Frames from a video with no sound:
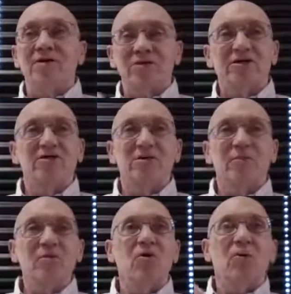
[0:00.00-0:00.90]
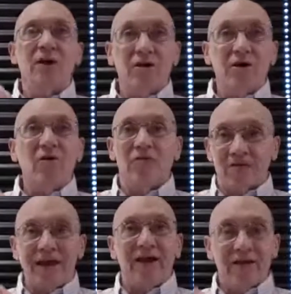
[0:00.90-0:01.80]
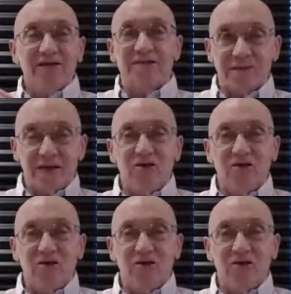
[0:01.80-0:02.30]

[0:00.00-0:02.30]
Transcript: such as the Buddha, wouldn't know that